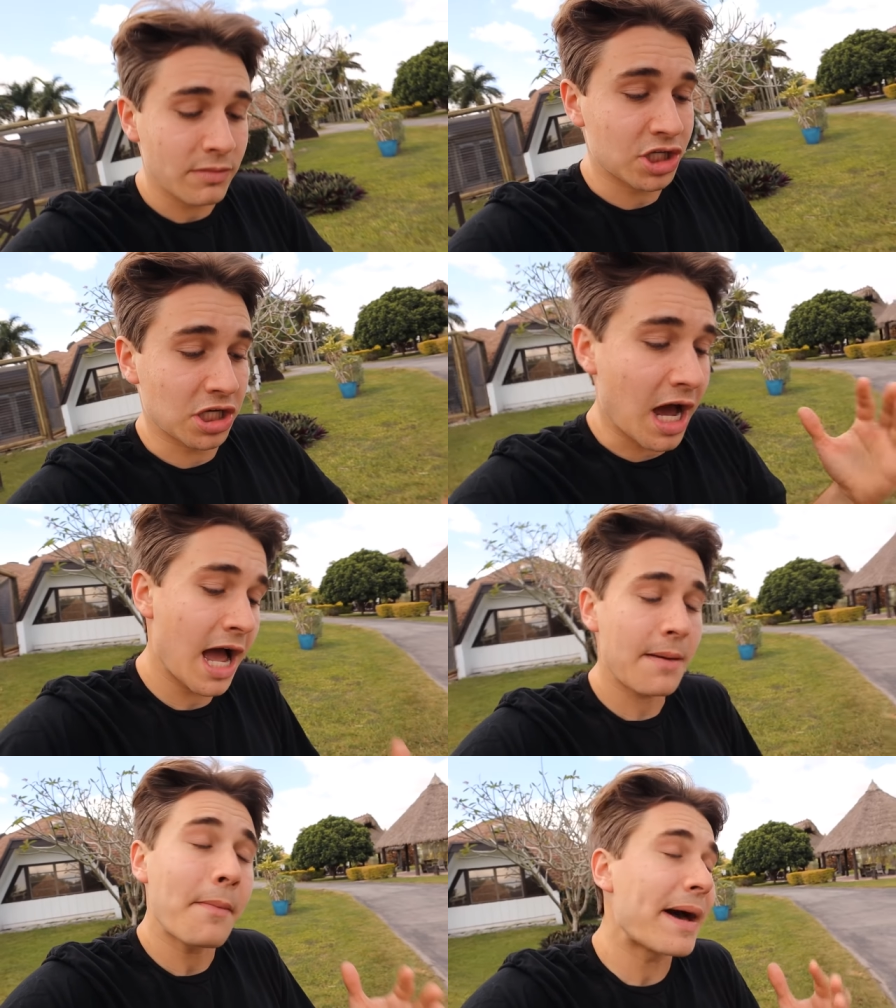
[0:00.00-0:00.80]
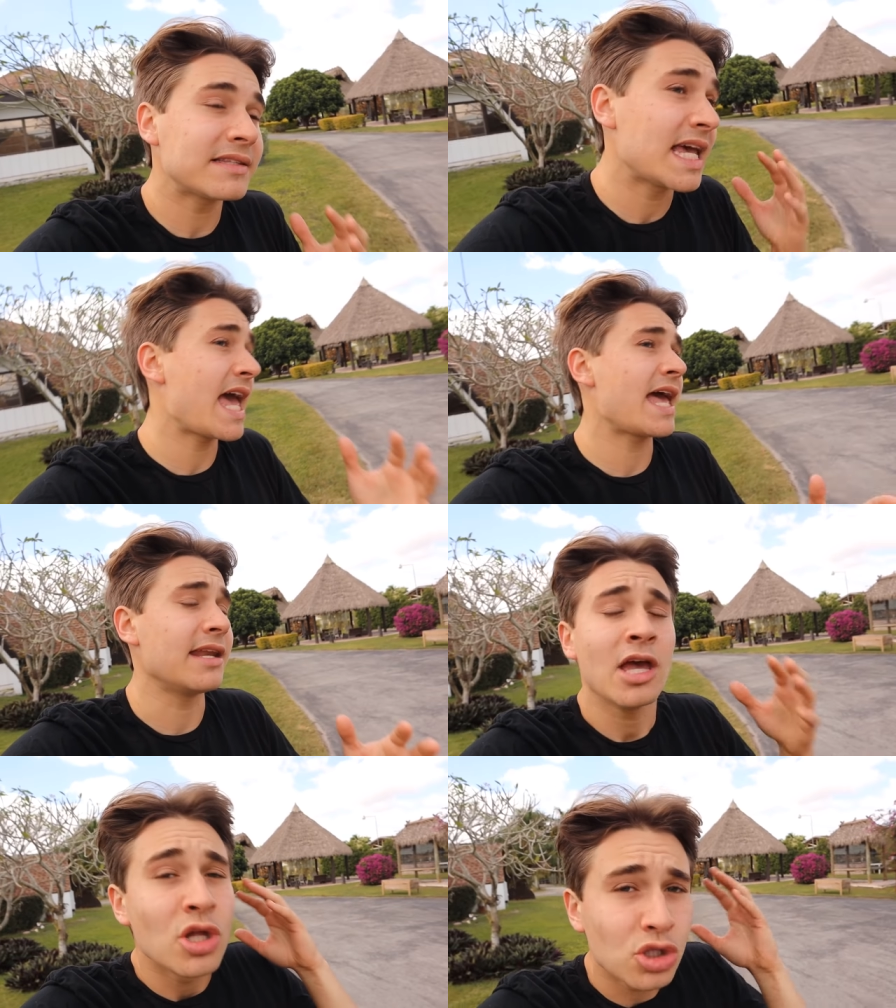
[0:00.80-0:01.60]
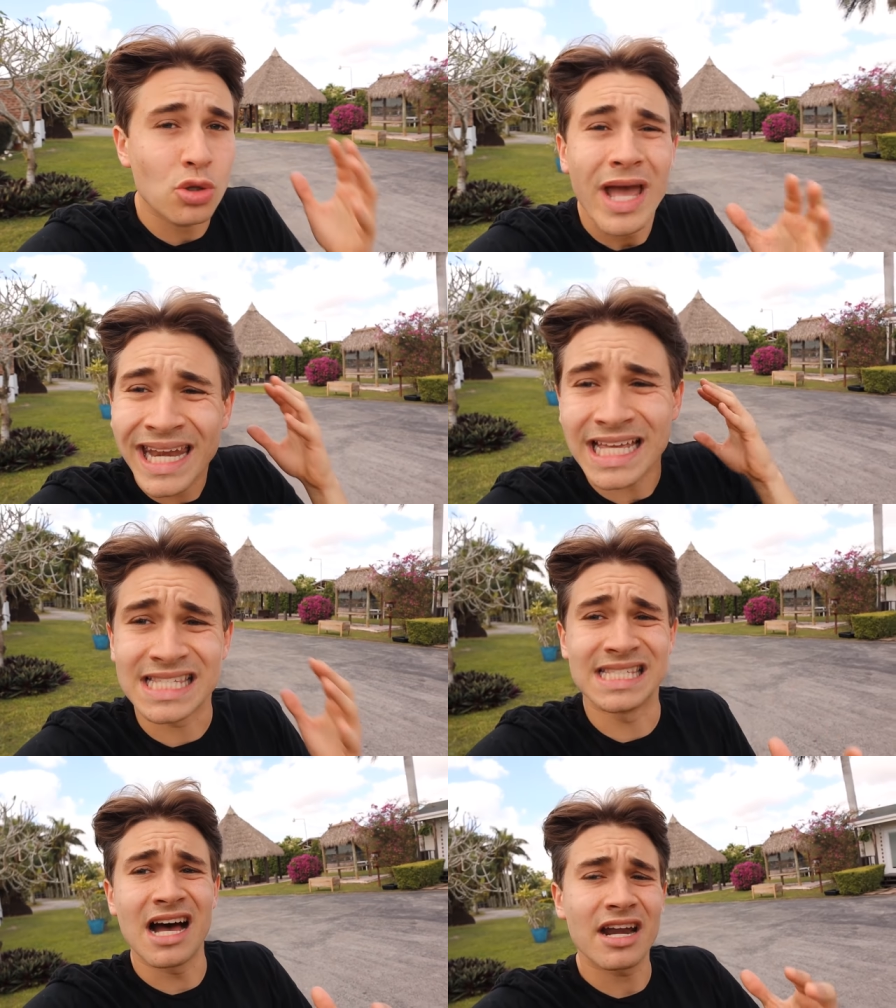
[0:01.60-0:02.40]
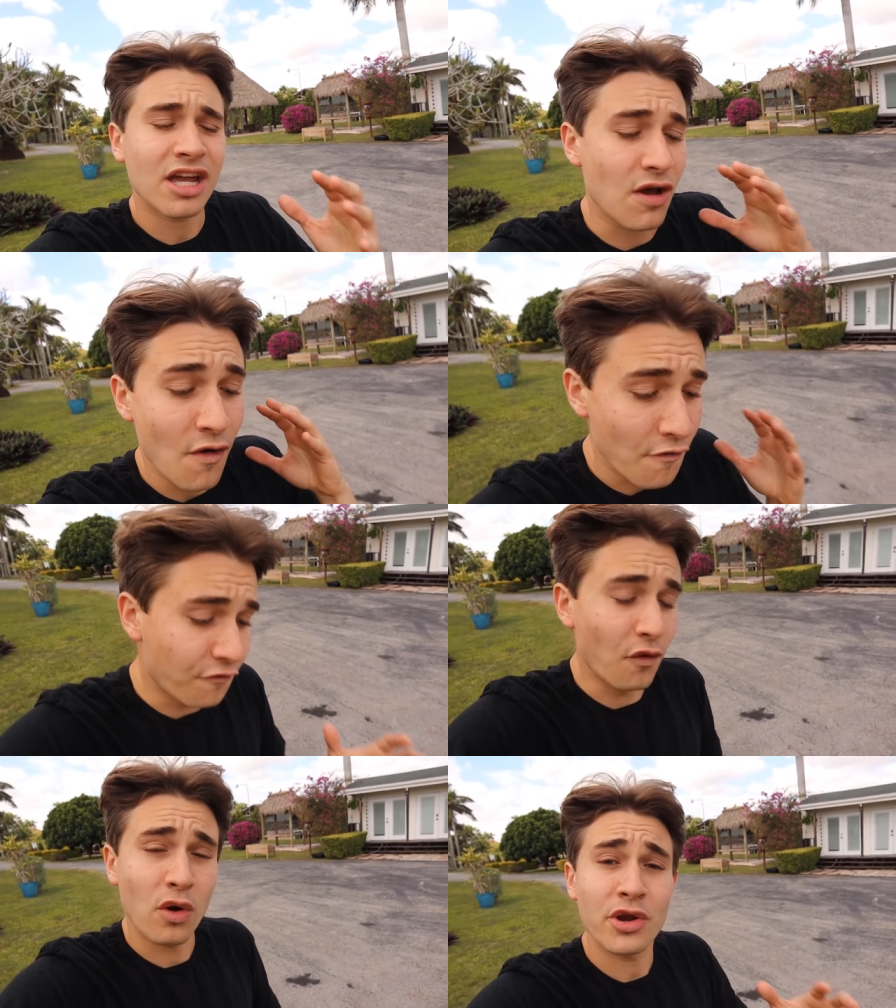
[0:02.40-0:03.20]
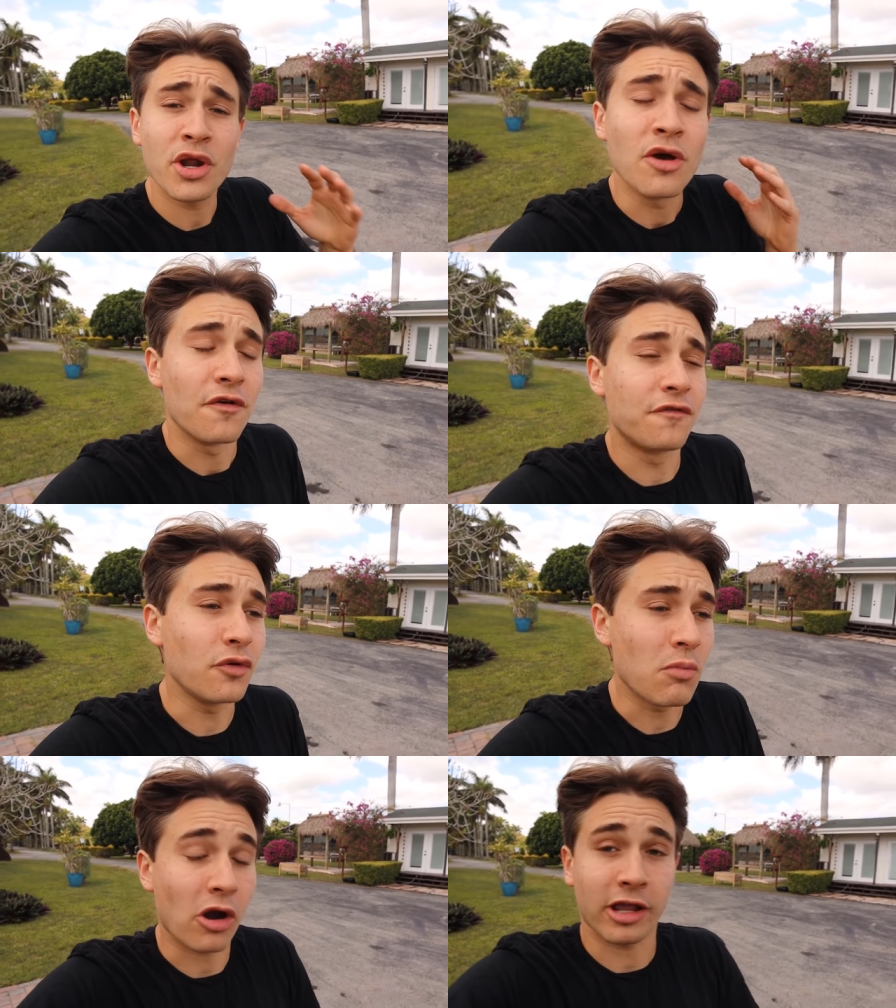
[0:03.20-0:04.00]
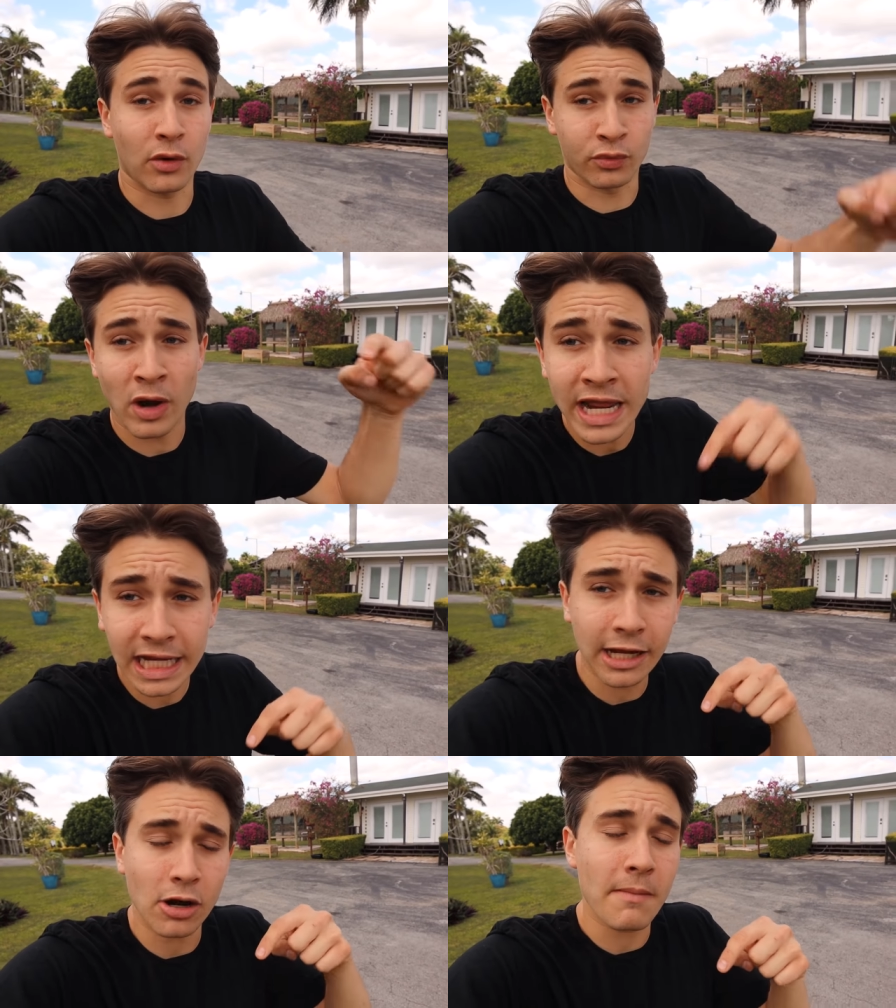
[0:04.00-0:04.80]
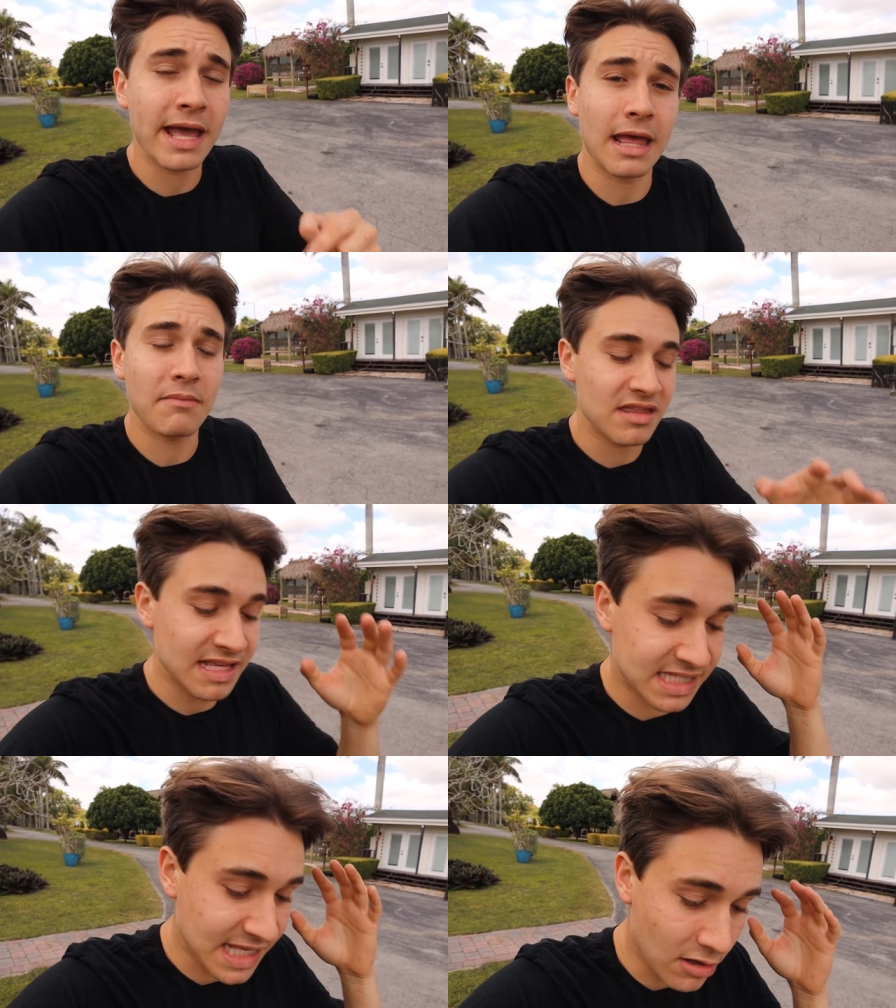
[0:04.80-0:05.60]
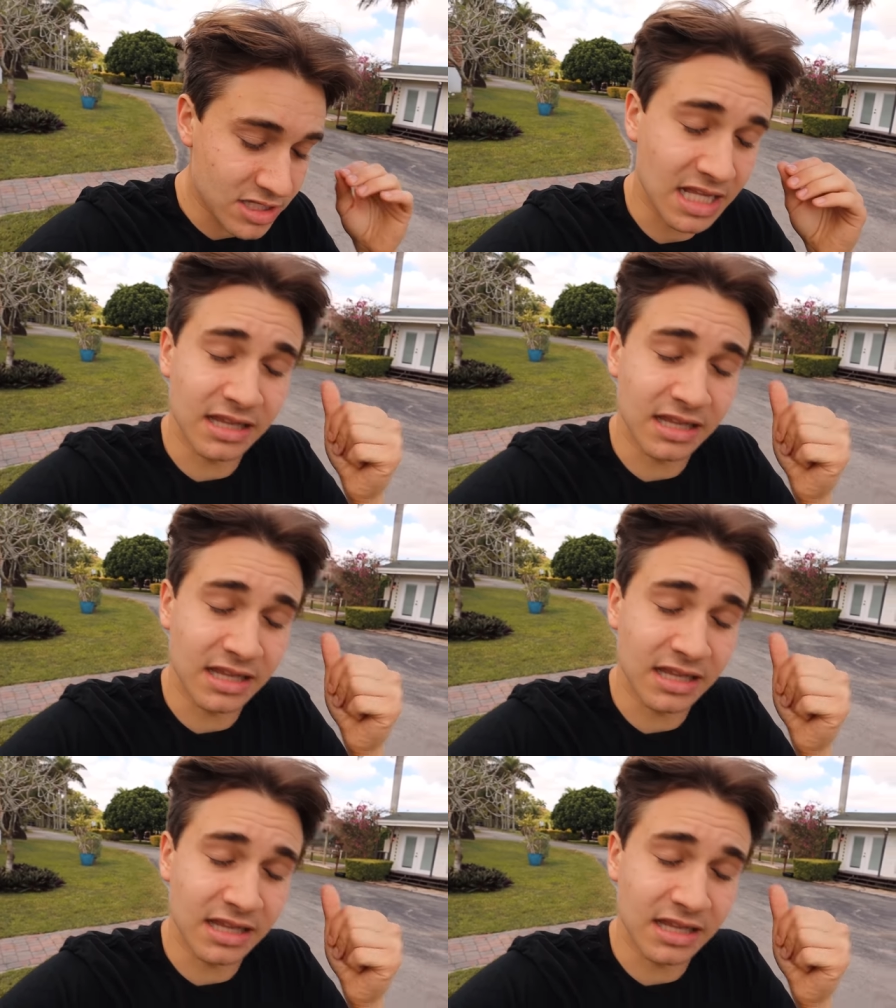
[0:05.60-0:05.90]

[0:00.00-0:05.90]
mission, I'm about to head to an exotic foreign food market right here in Miami that sells